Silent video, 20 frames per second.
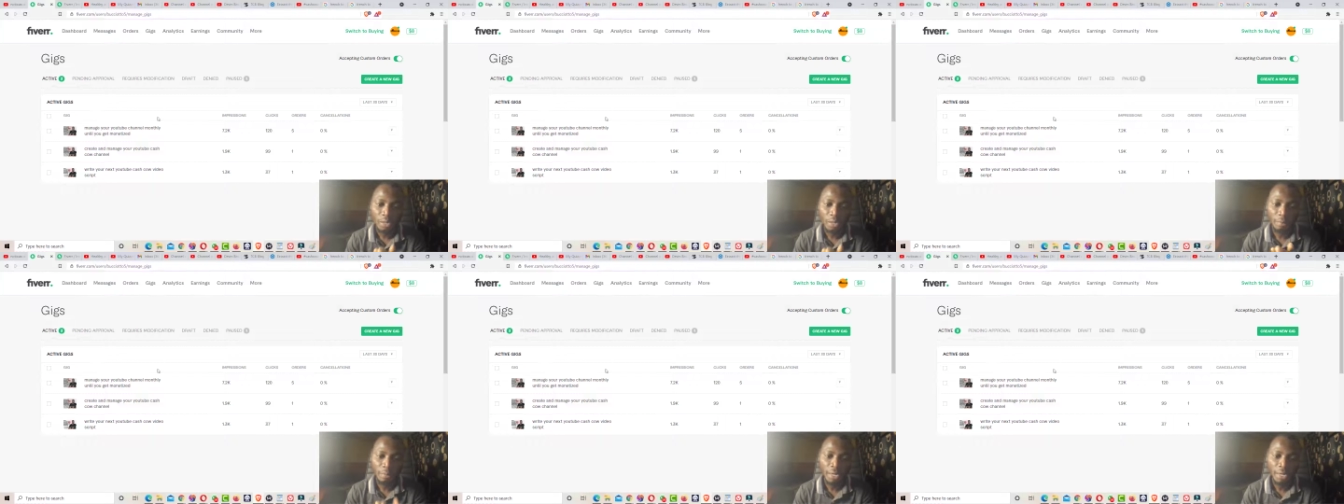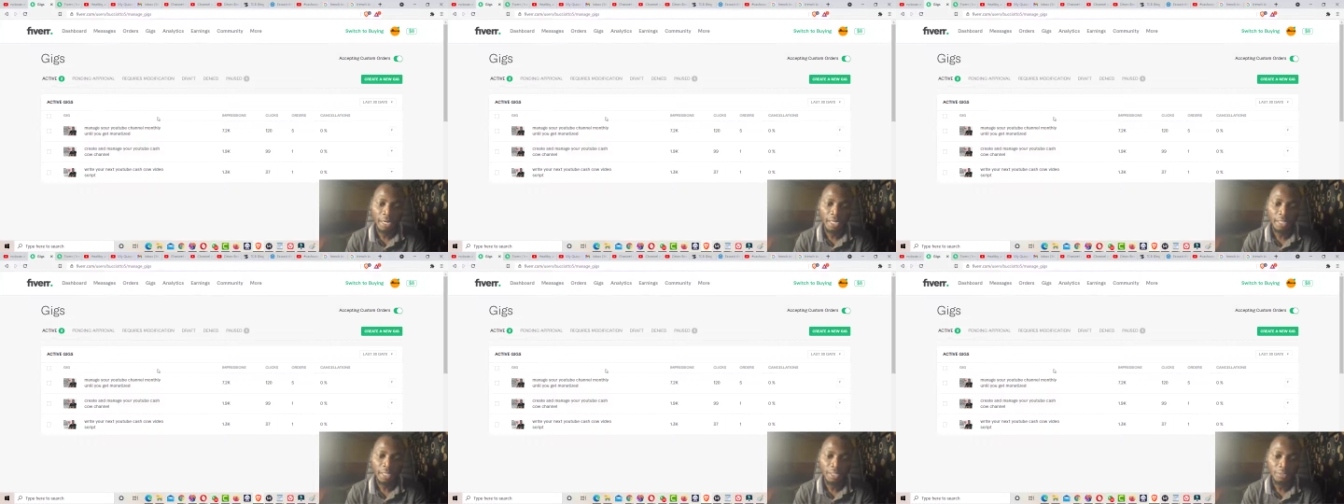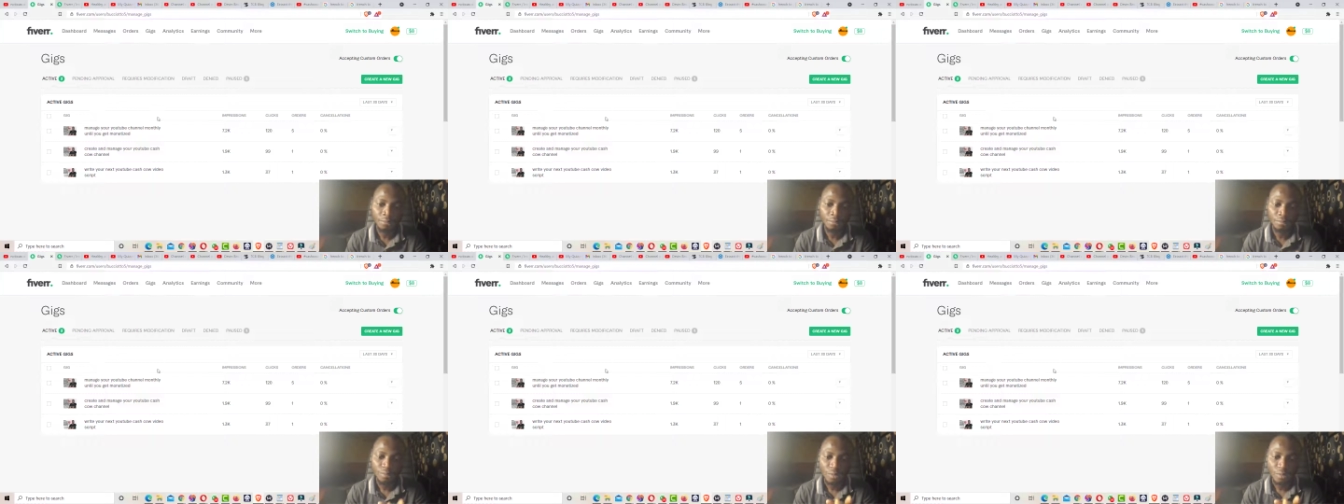
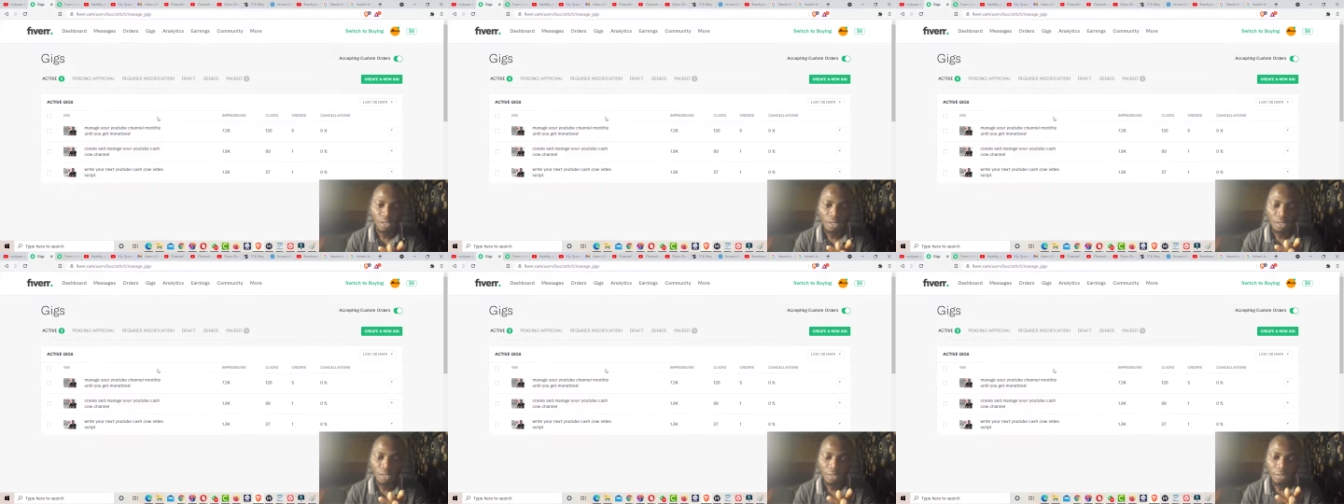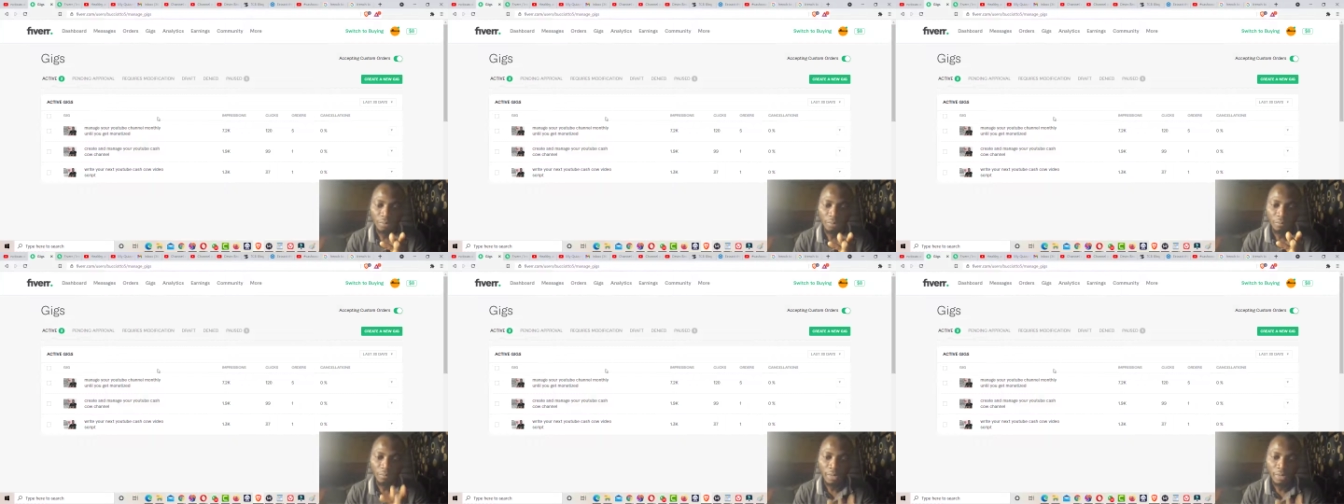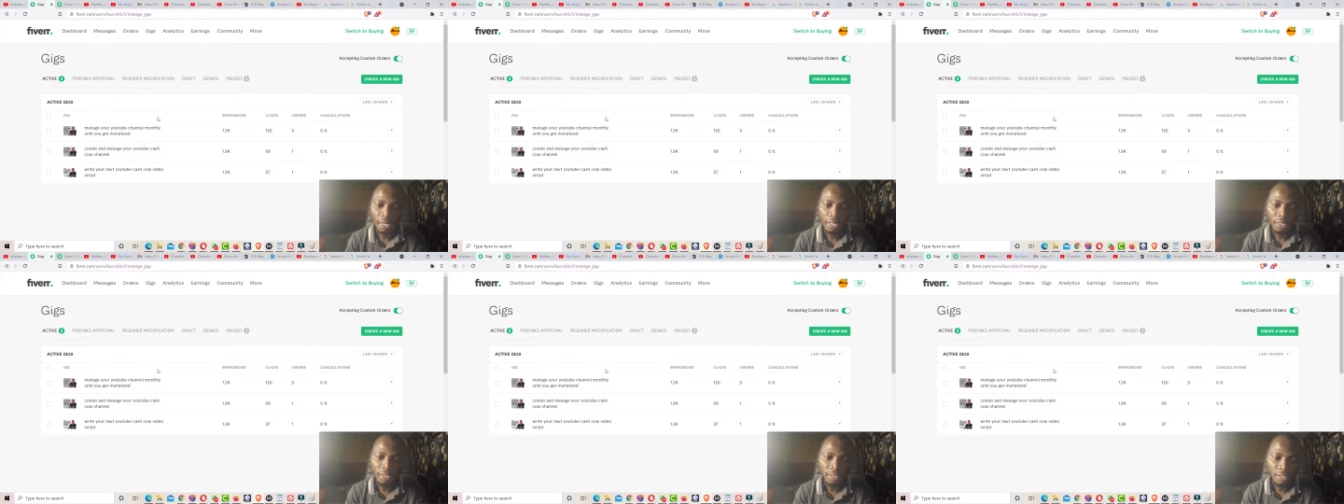
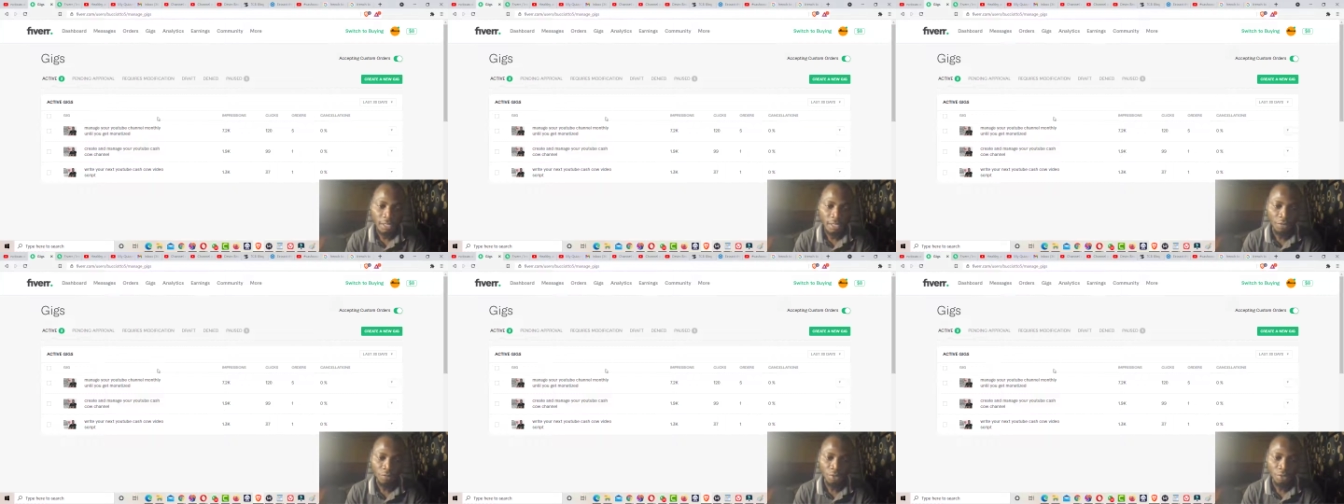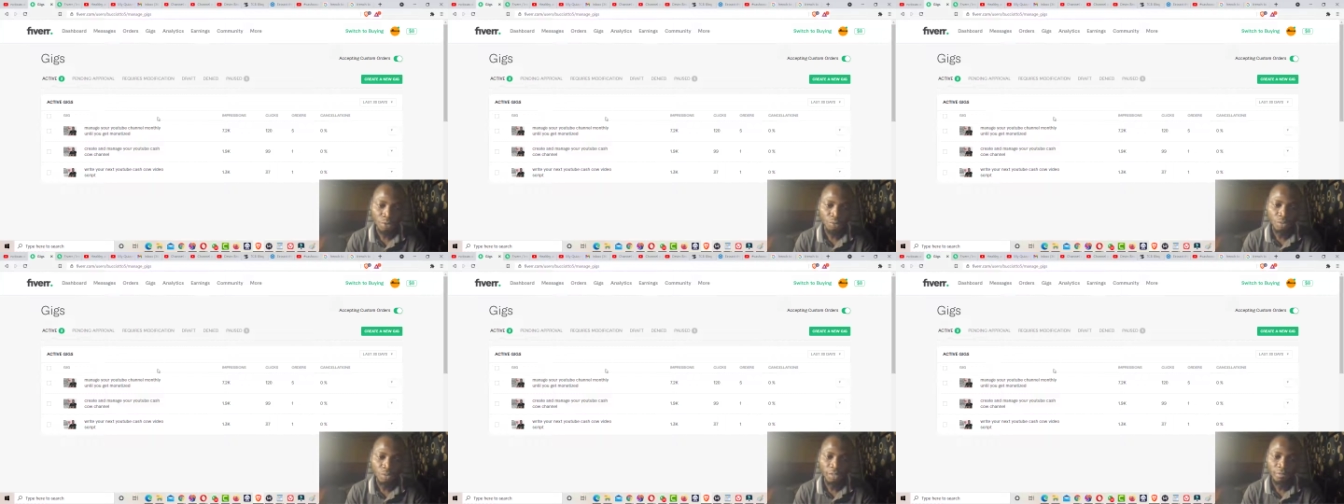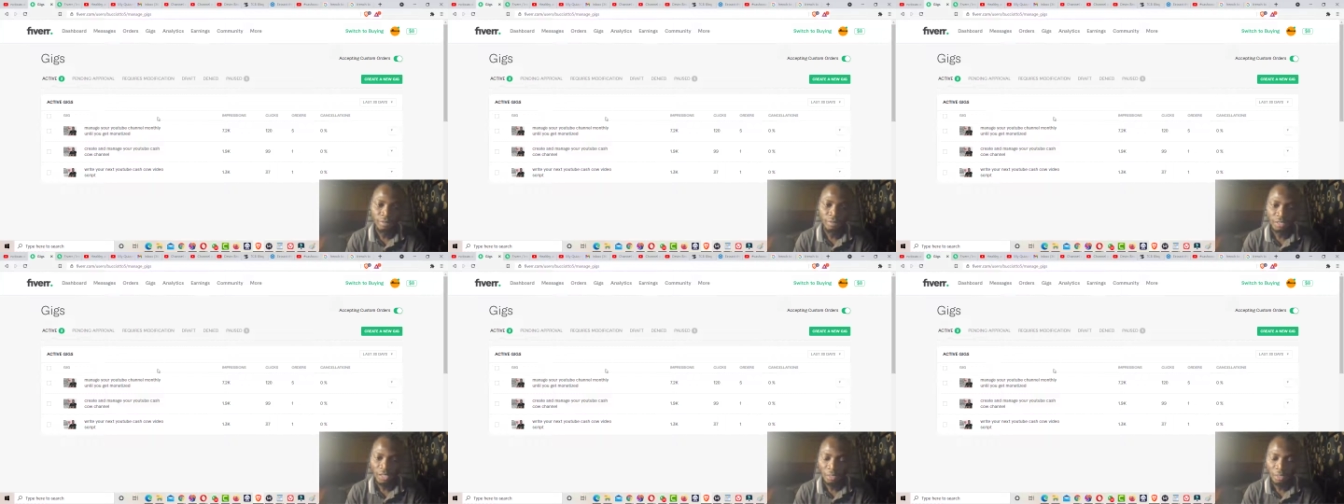my service will
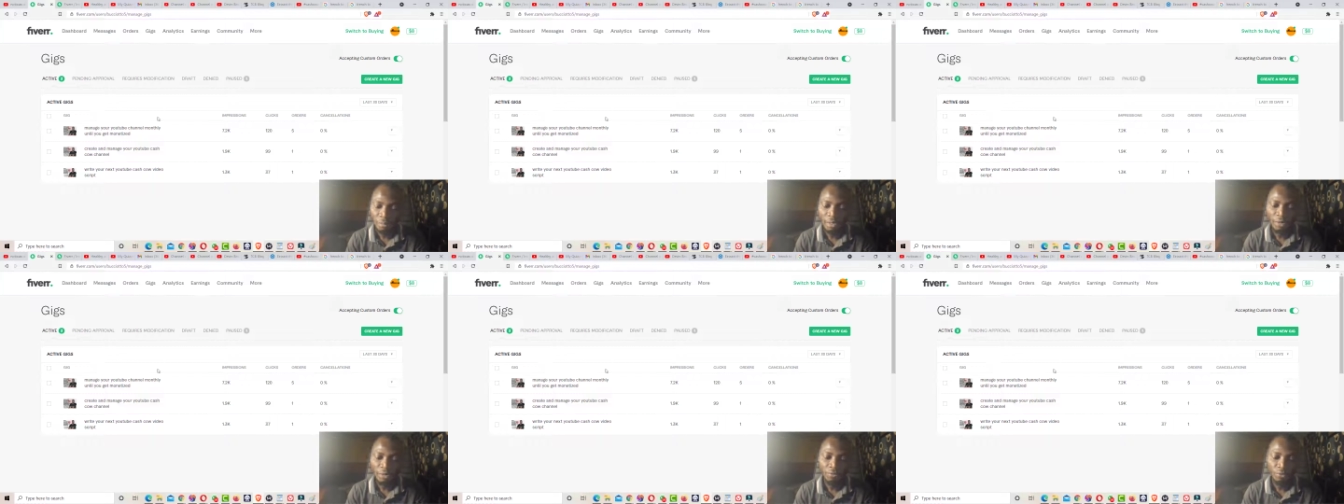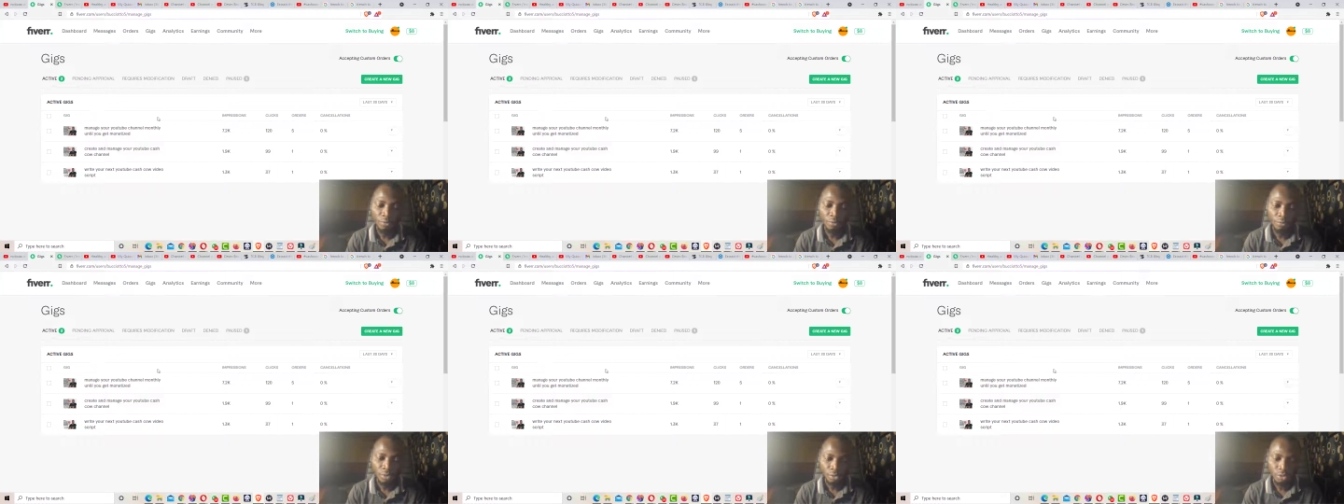definitely buy from me.